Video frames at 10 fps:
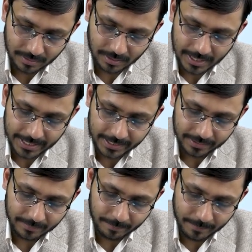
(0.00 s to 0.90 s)
right
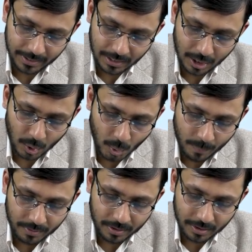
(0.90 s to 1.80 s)
middle
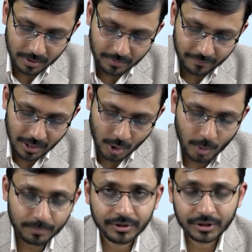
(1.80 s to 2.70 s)
lobe will
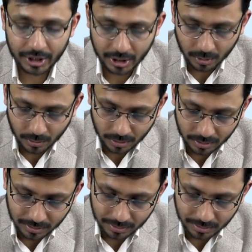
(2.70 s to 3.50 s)
obscure